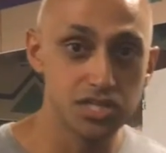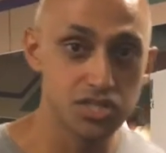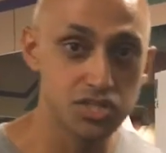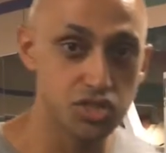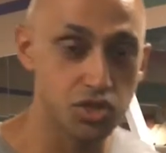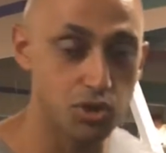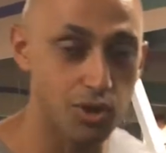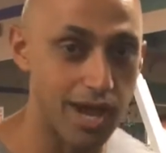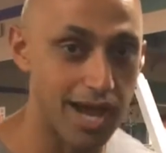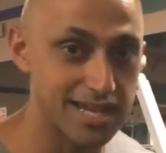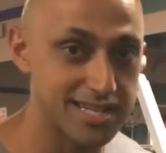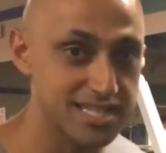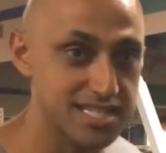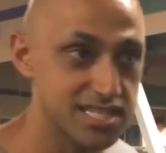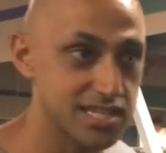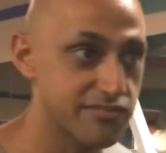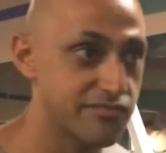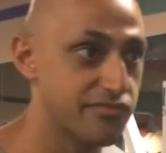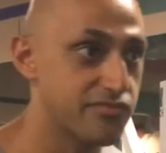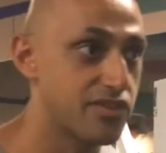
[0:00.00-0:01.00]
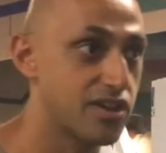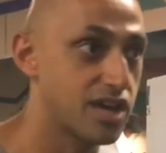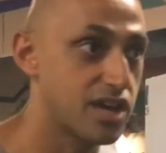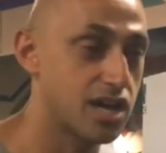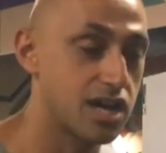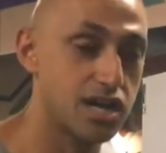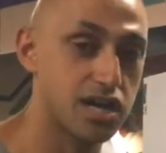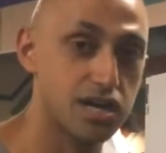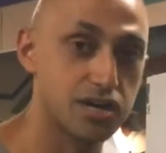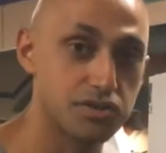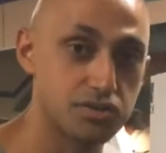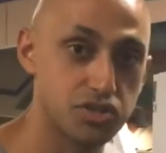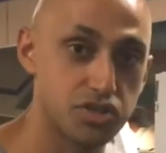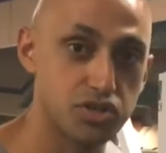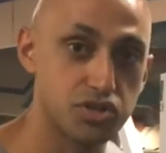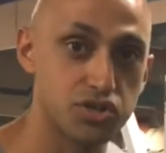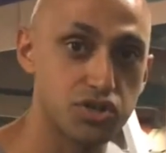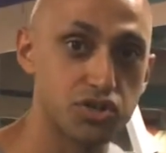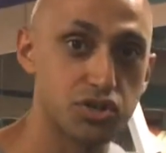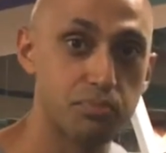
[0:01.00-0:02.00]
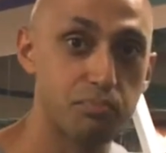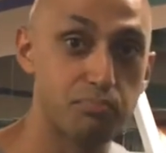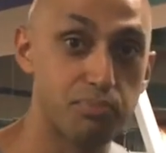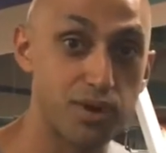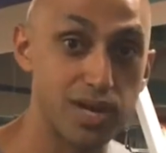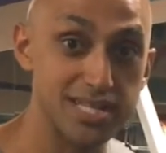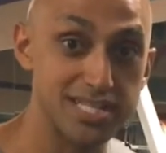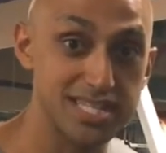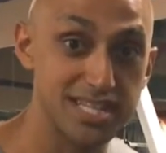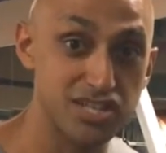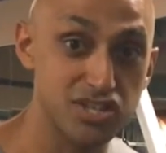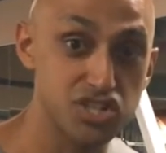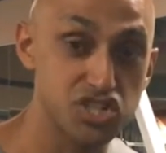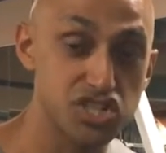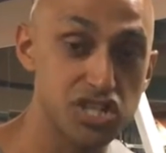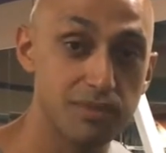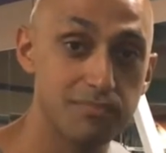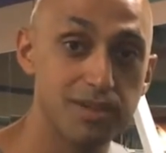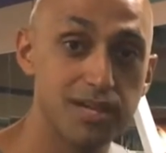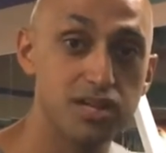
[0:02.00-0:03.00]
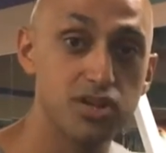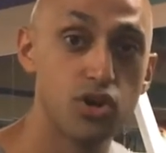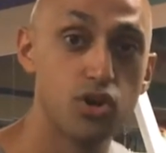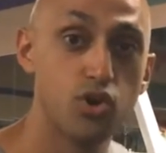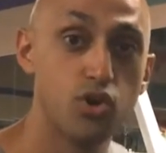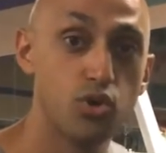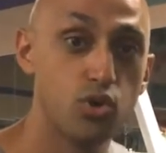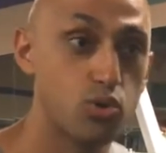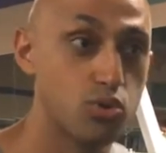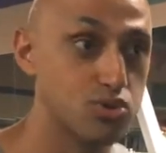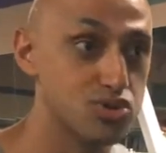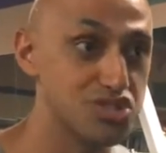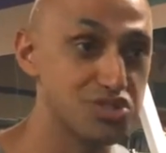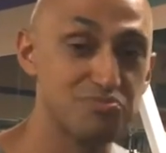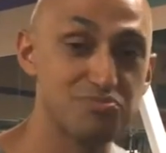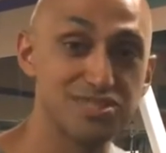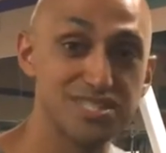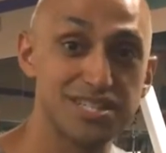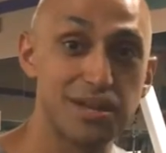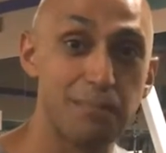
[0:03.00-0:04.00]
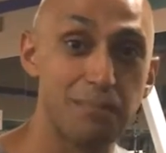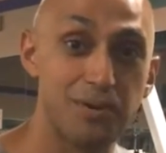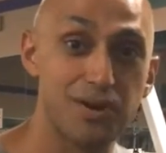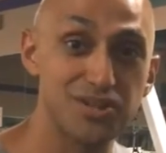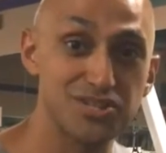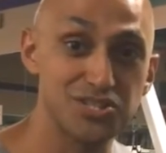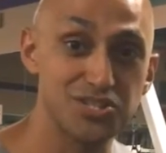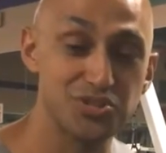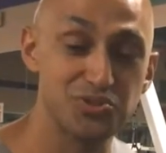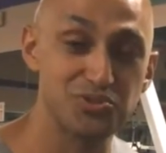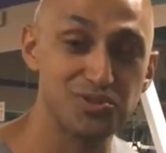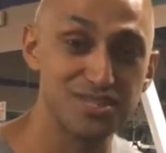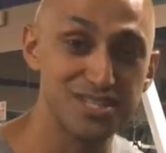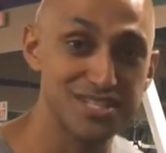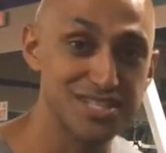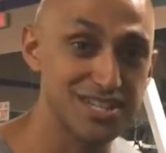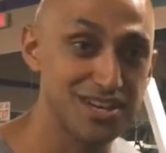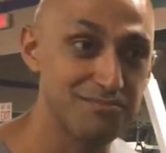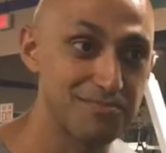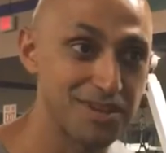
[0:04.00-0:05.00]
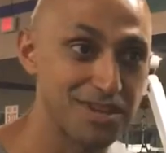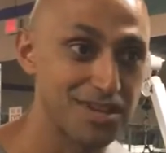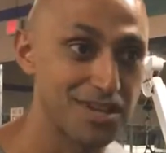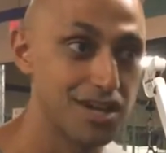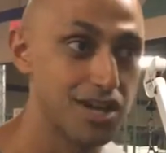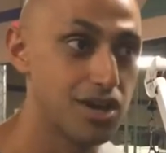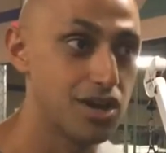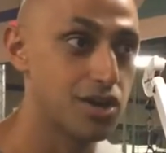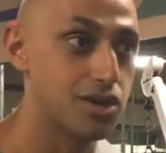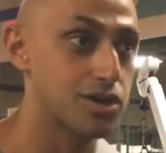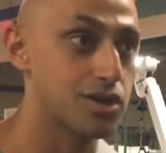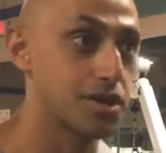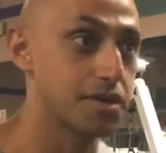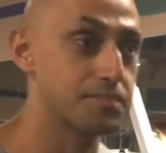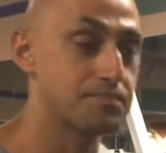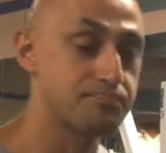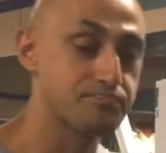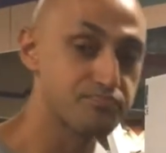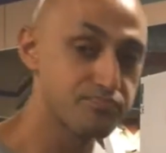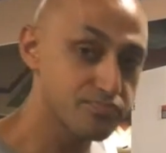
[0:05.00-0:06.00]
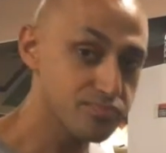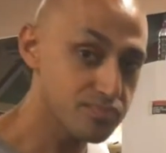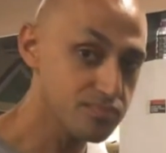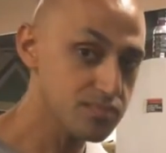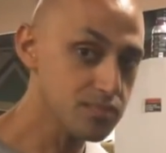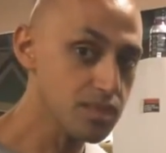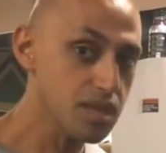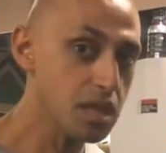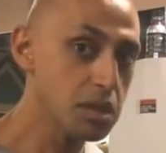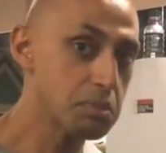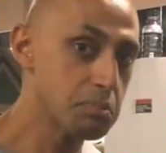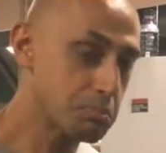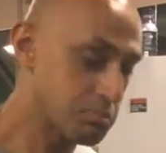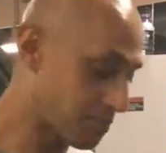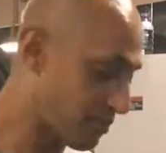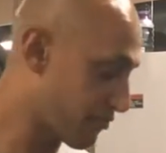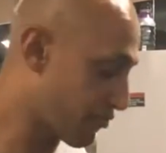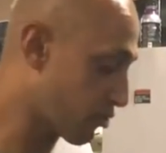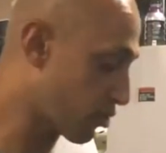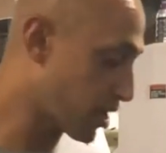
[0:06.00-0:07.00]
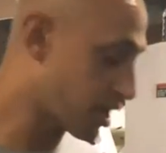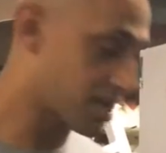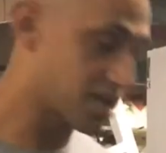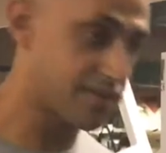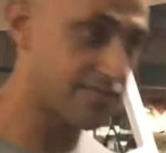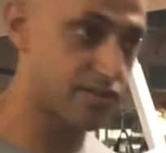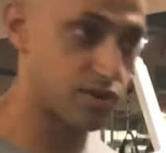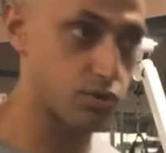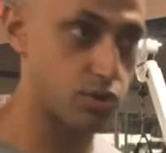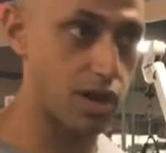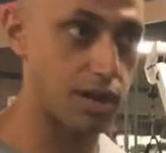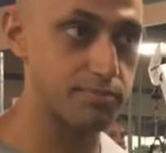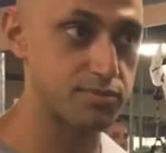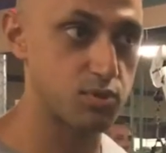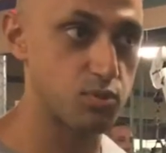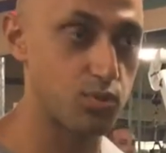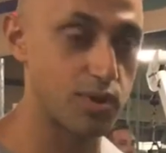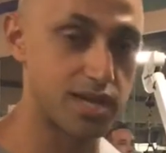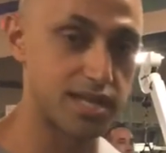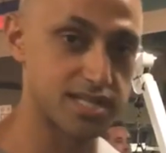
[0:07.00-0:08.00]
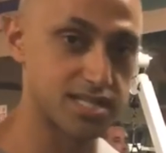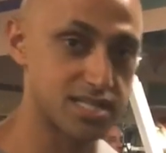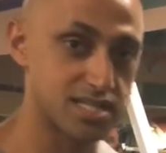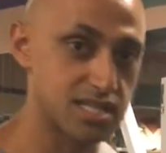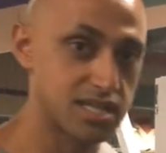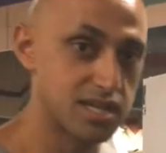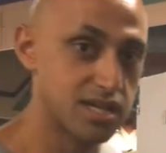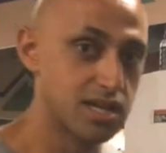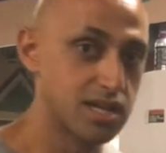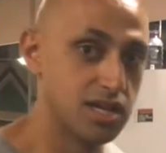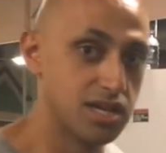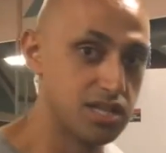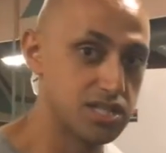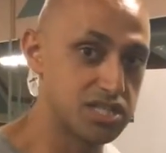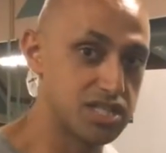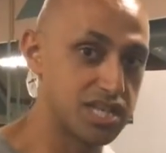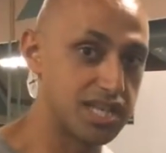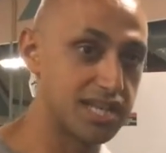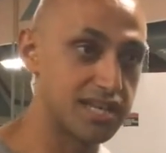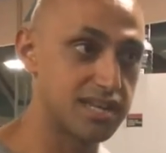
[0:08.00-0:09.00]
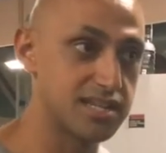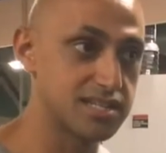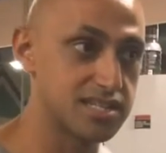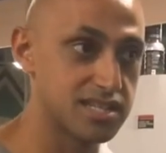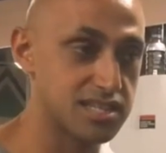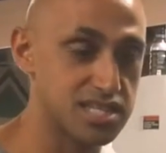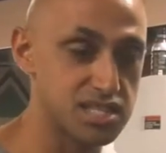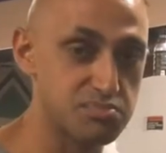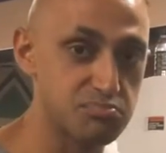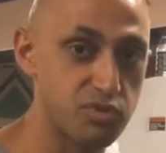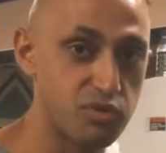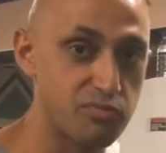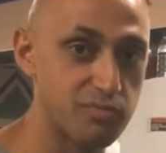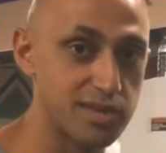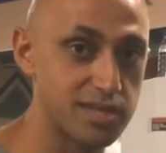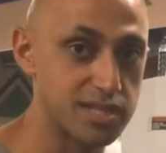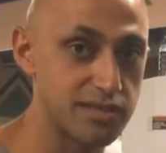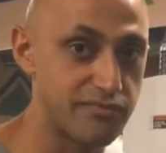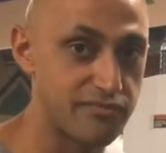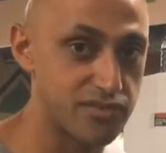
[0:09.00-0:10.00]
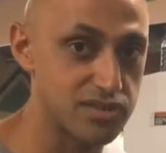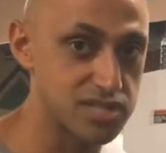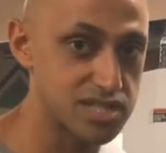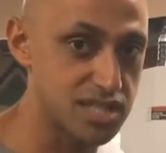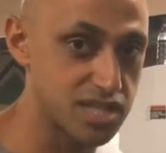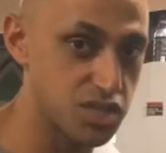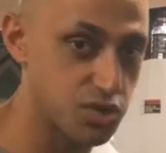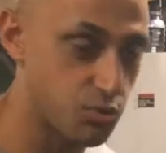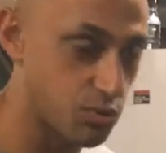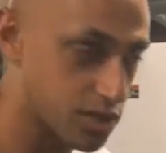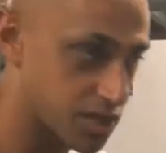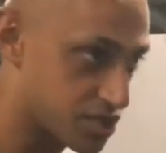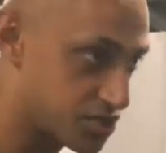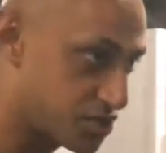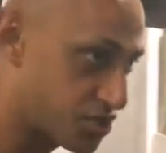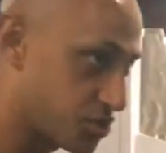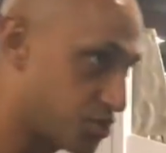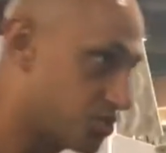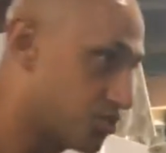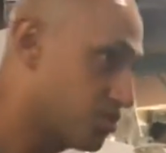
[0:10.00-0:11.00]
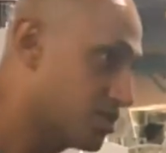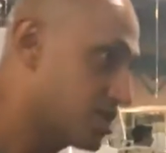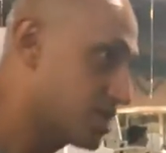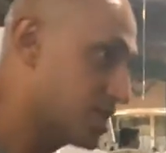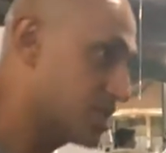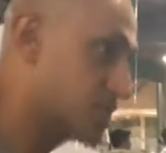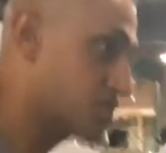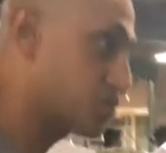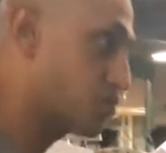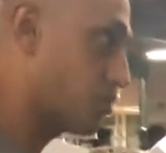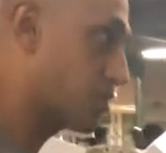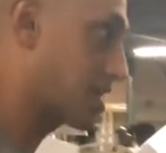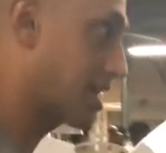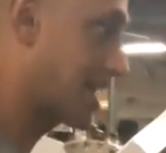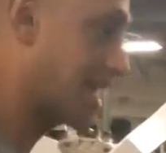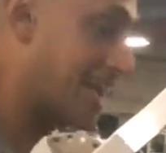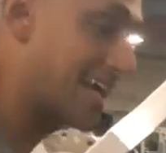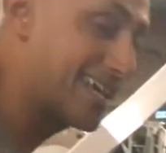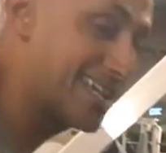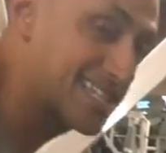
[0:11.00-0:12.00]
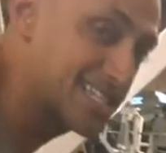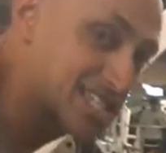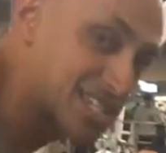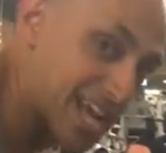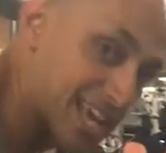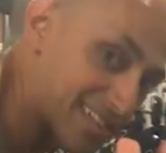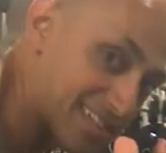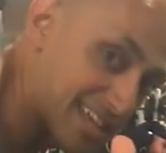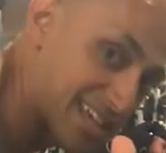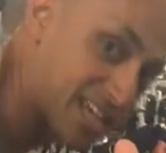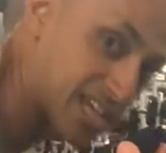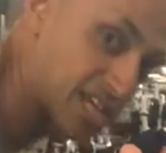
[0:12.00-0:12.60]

So act as if you're bracing your stomach or someone's gonna punch you in the stomach, all right? Before I even grab the weights, to get into this movement, the first thing you wanna do is you wanna hinge at the